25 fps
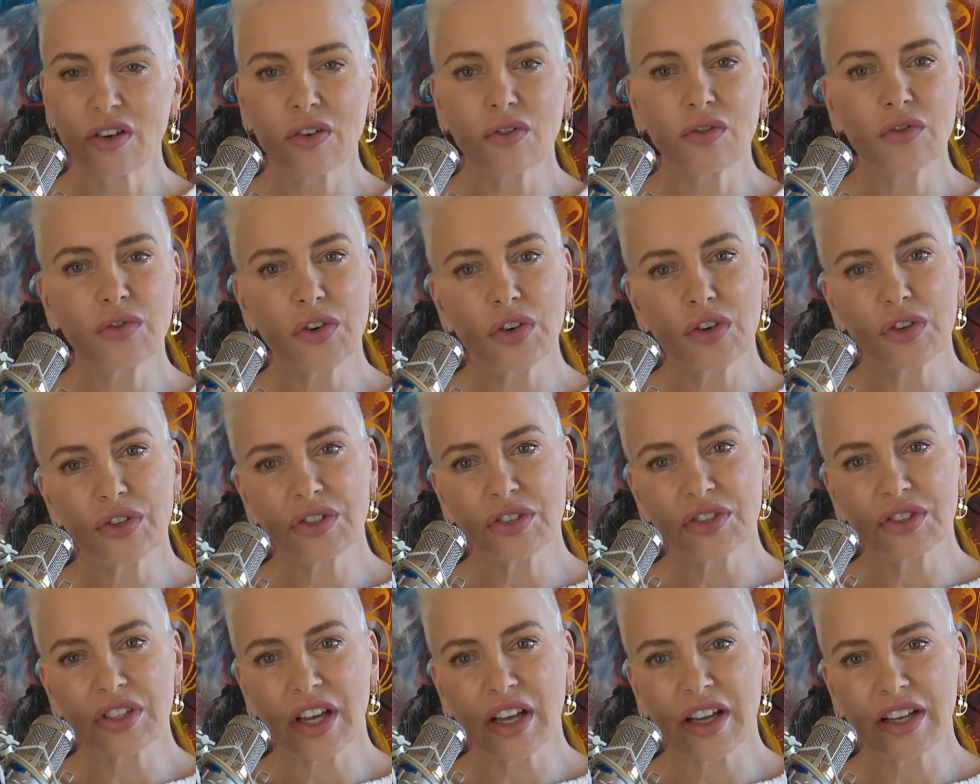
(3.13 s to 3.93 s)

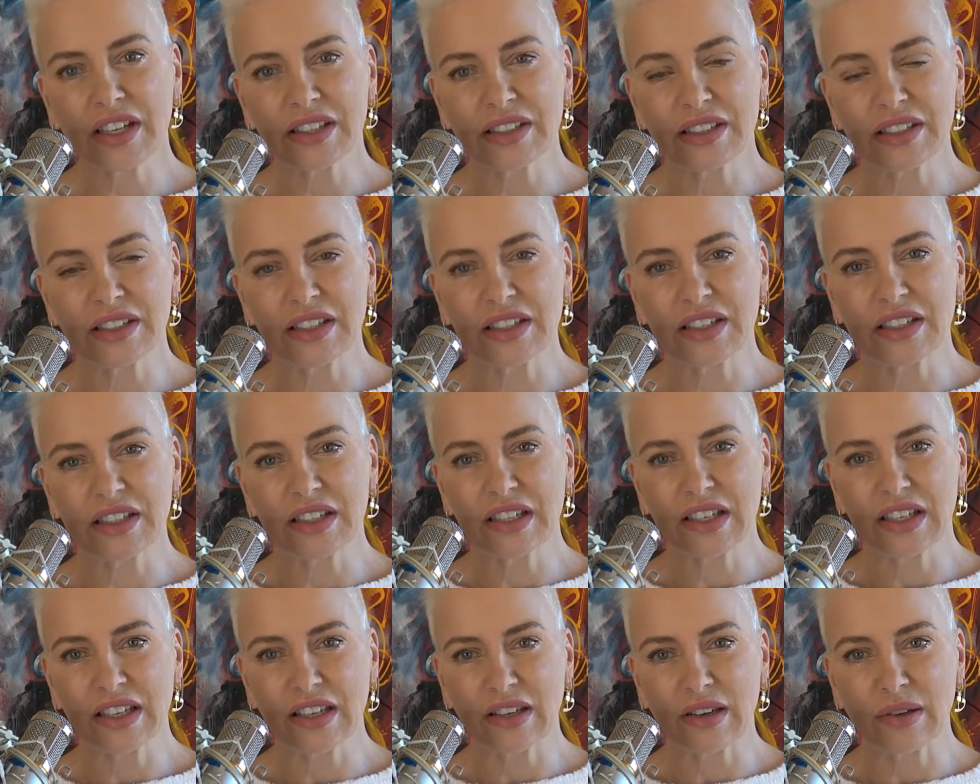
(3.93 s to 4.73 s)
First I see
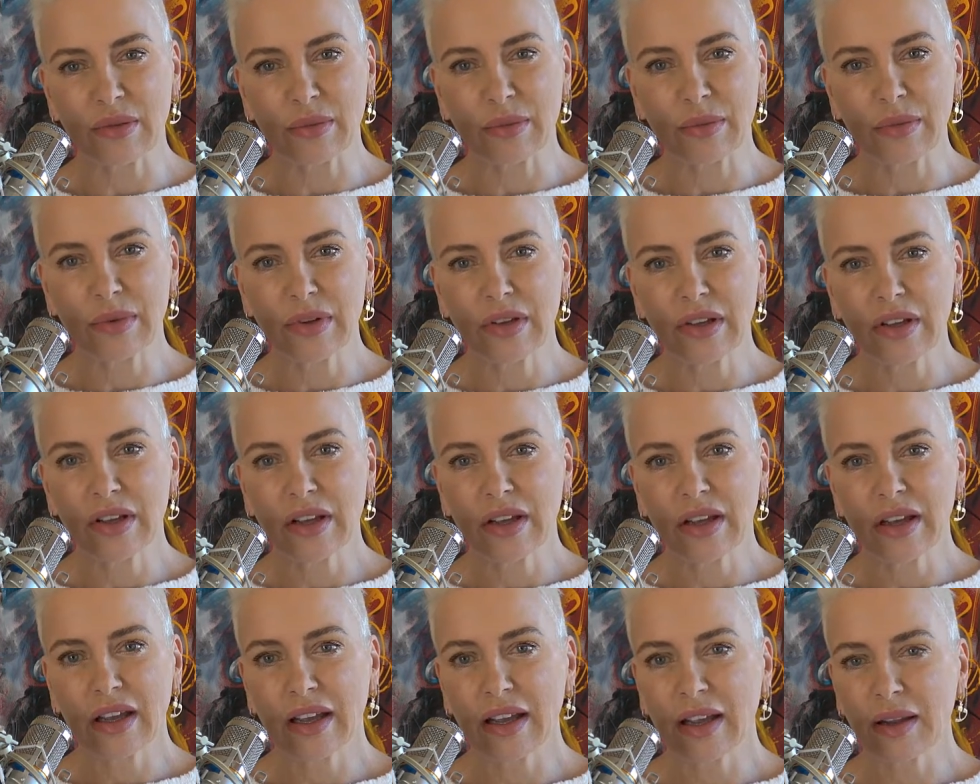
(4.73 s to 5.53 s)
Kim,
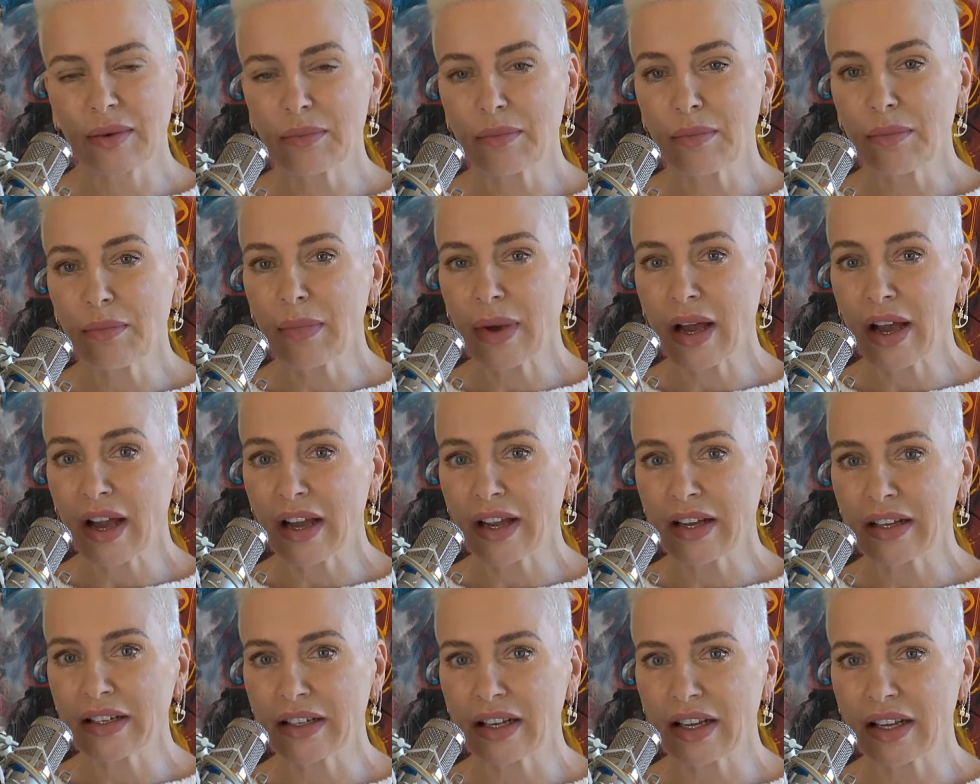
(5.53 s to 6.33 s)
and
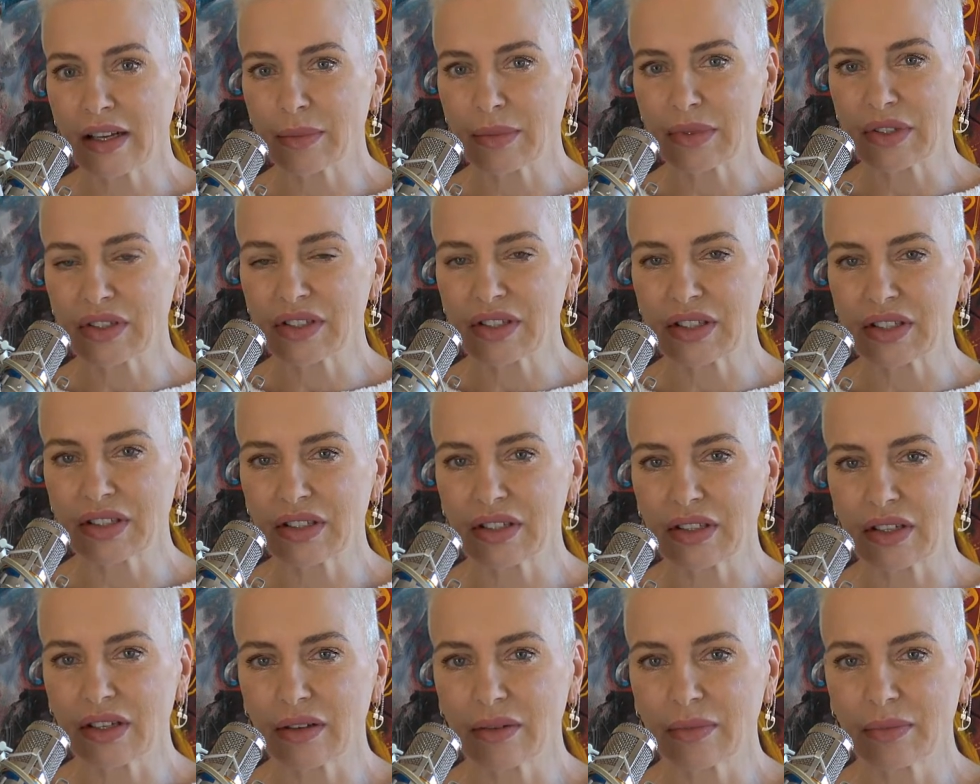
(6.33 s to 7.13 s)
my name is
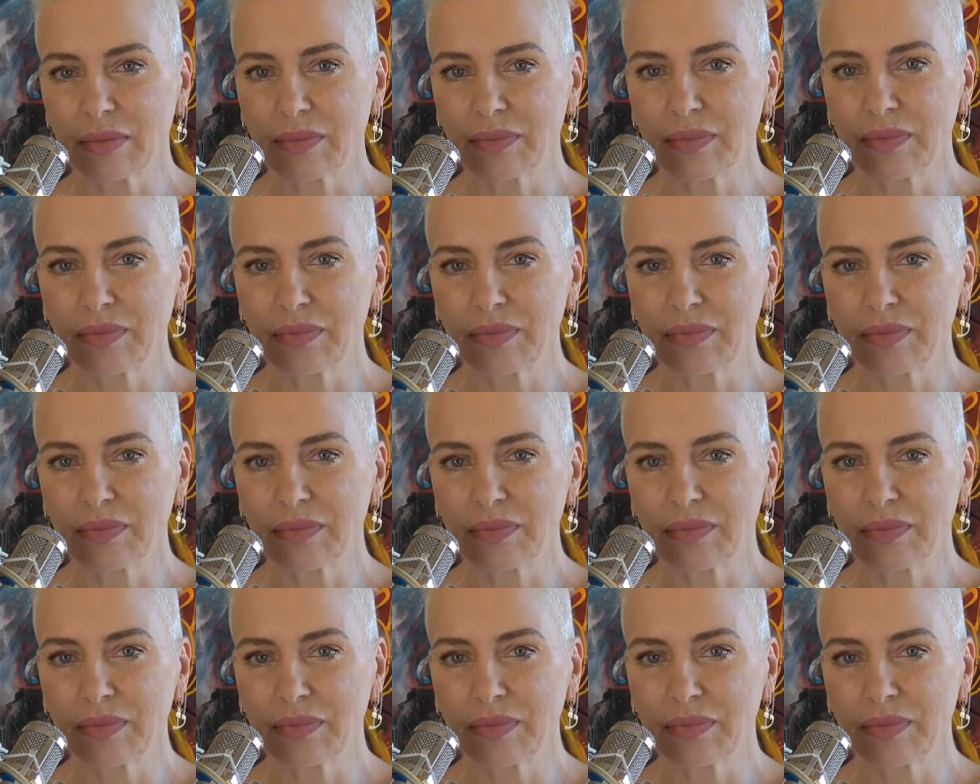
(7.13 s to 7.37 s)
Linda.